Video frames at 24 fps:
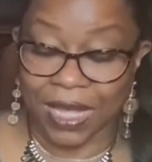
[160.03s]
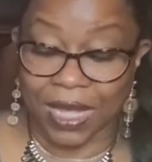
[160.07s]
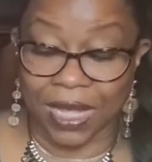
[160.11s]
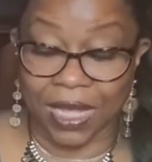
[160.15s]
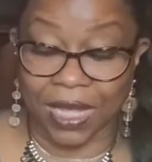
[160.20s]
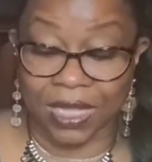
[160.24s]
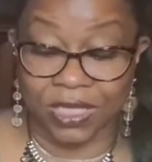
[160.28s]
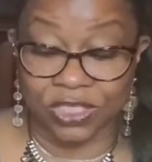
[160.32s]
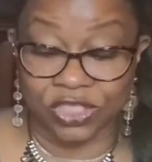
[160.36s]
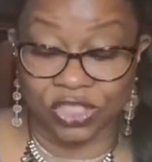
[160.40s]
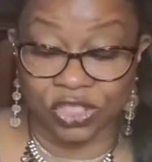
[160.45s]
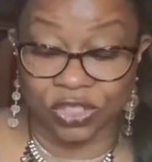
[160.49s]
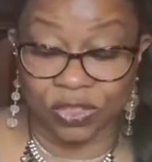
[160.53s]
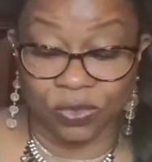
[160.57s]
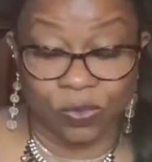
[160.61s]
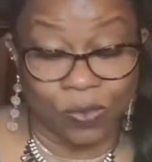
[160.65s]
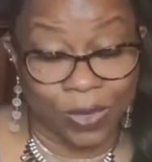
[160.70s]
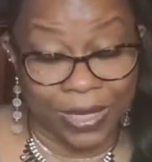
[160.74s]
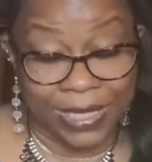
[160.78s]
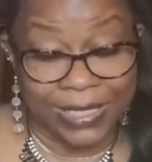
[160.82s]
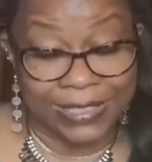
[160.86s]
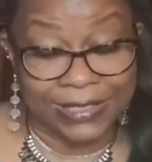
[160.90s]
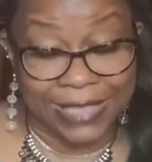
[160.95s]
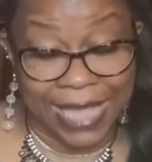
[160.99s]
Until
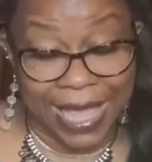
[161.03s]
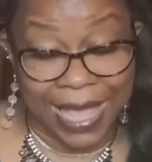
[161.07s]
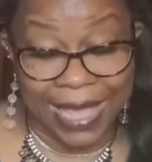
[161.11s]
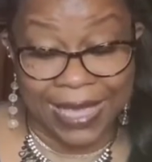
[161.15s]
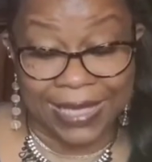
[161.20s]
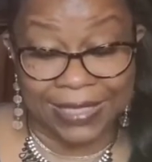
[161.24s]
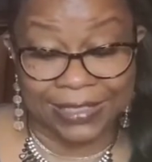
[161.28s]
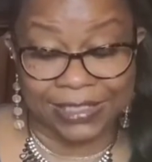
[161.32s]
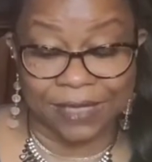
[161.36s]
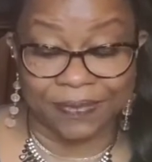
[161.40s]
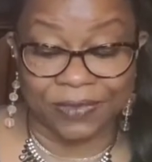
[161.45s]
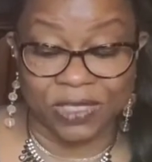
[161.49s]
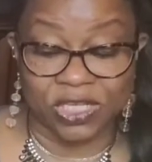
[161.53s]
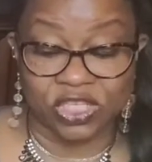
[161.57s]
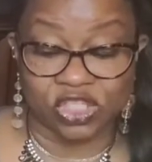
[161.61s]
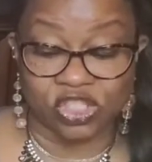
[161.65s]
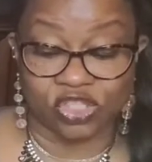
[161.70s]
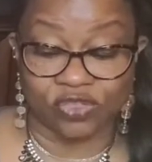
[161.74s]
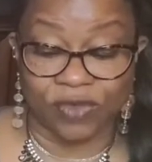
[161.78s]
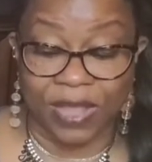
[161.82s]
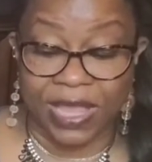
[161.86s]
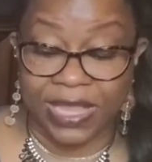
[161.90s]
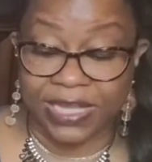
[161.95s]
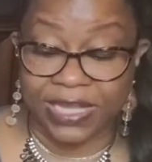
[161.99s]
one day, something
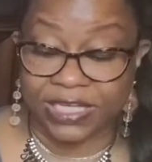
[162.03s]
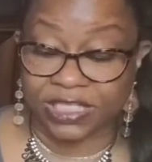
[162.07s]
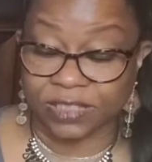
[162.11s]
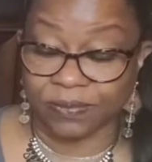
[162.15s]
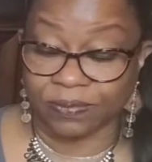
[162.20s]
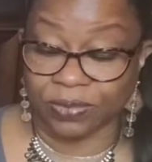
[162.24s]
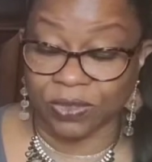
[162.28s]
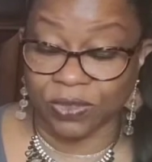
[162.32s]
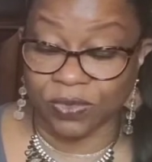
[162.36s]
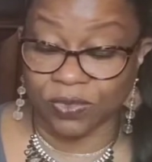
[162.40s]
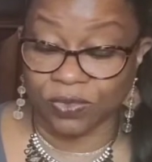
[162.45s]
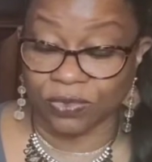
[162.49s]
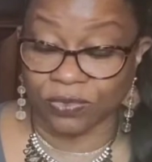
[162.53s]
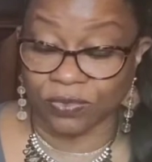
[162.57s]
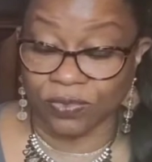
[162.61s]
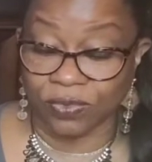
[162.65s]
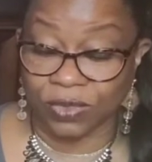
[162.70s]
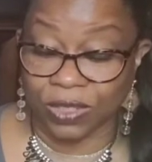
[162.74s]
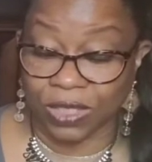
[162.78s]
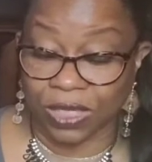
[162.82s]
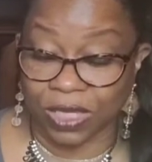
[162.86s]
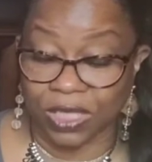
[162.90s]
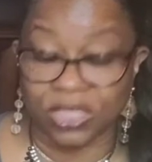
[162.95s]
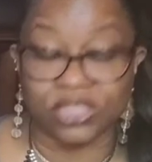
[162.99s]
strange blew through
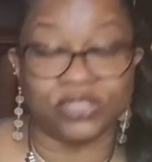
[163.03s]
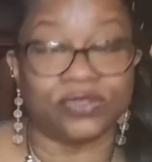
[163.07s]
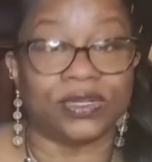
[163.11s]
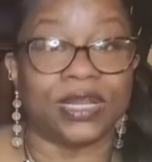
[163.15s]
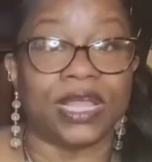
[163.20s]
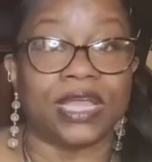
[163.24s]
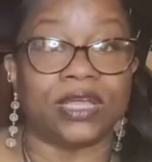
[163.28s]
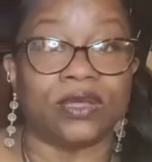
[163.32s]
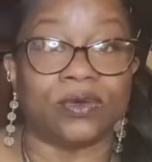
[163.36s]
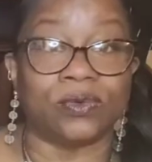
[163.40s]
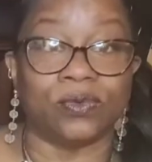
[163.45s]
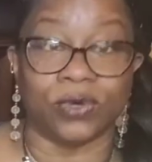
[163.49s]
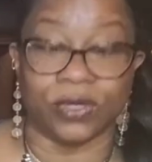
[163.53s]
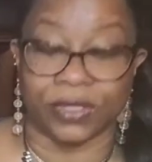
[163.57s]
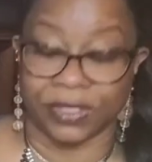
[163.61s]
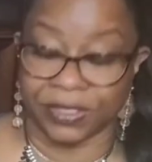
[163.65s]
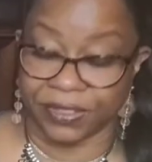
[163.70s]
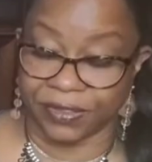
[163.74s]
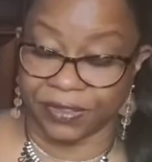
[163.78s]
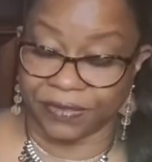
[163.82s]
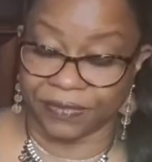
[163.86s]
the 100-acre wood.